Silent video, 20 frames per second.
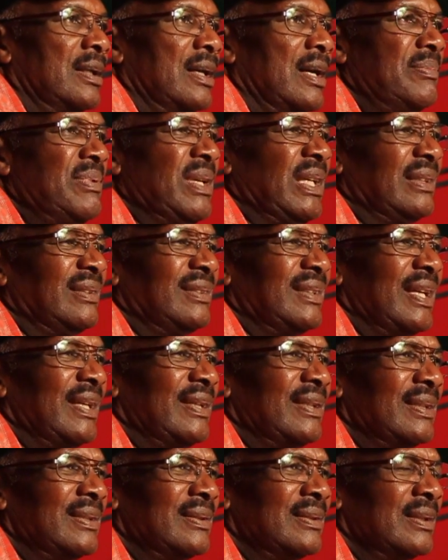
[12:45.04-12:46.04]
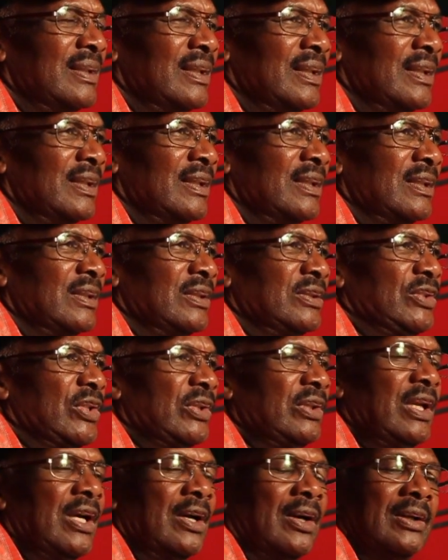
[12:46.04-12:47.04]
I mean,
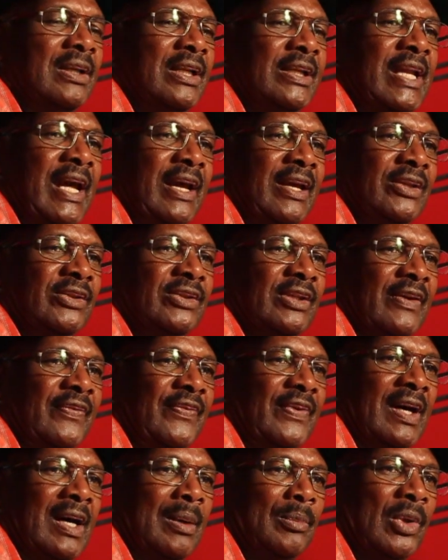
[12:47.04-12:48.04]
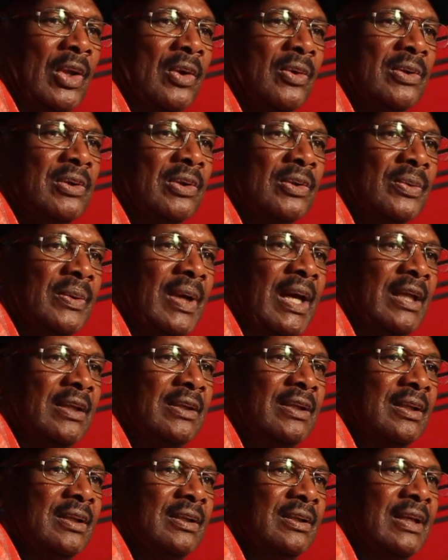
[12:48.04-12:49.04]
during the early days of local
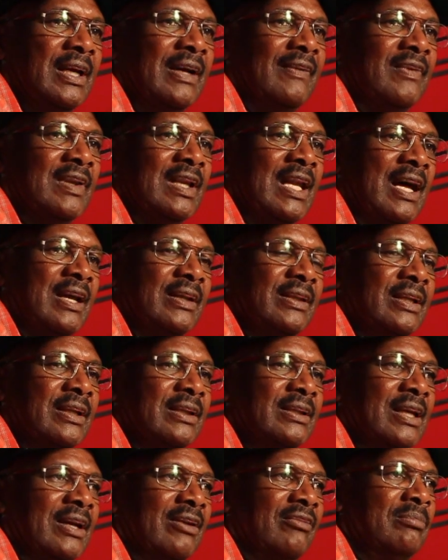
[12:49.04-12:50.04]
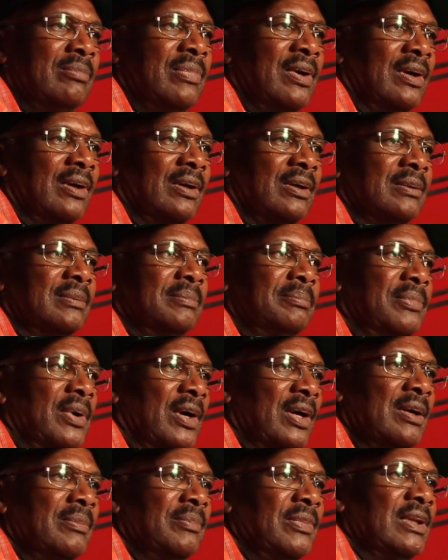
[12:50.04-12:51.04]
radio, you have London, you have
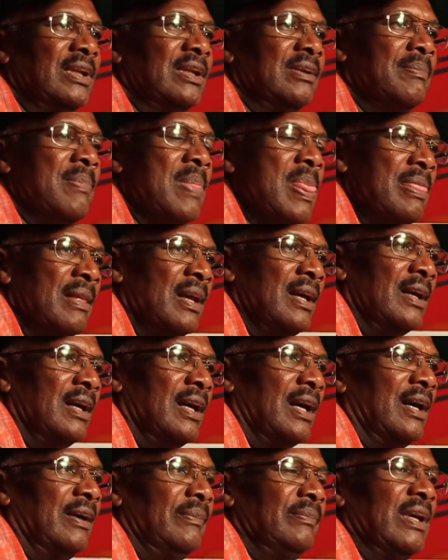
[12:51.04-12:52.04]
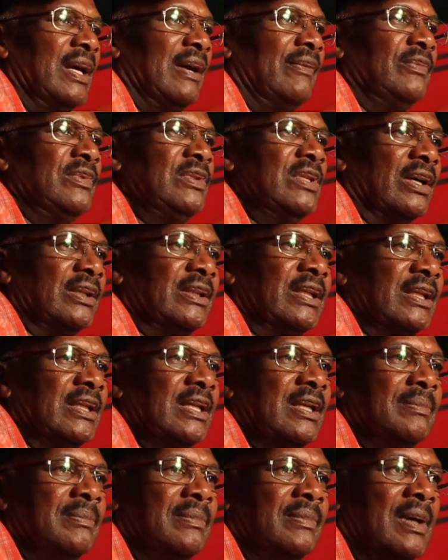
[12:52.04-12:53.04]
Birmingham, you have
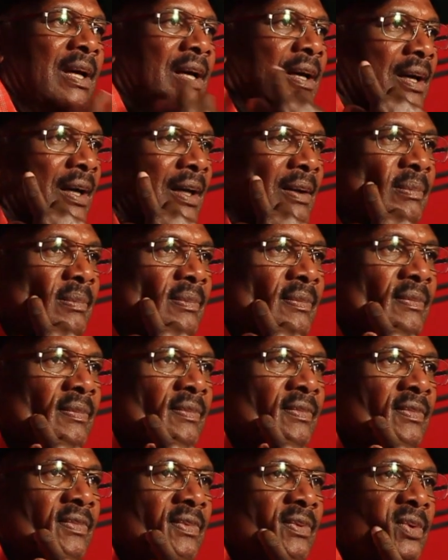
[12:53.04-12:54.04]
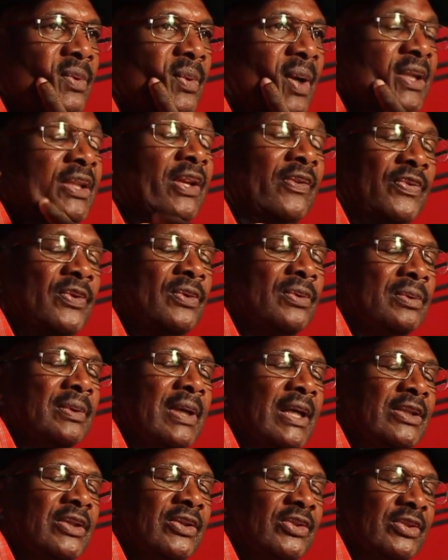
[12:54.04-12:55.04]
Nottingham, quite a few
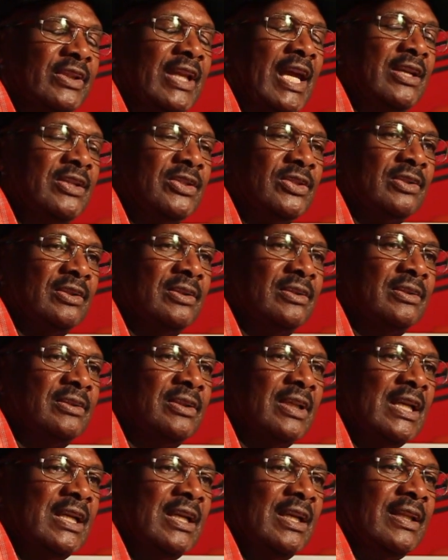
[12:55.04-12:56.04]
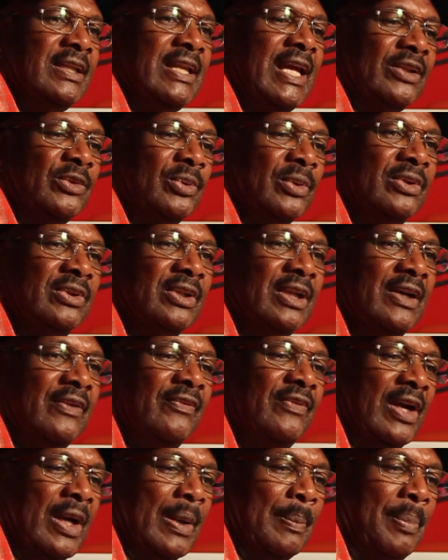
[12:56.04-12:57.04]
radio stations that was
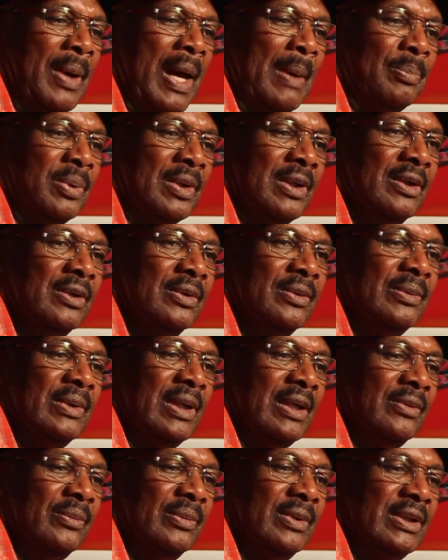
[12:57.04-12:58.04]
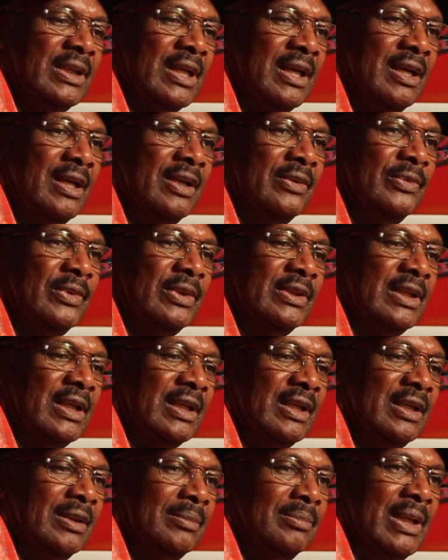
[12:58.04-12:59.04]
very popular with
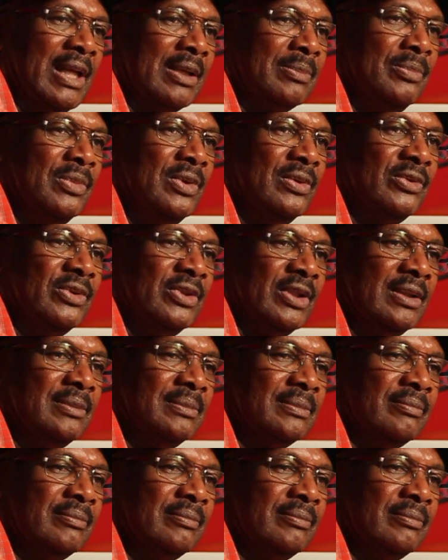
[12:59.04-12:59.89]
black music.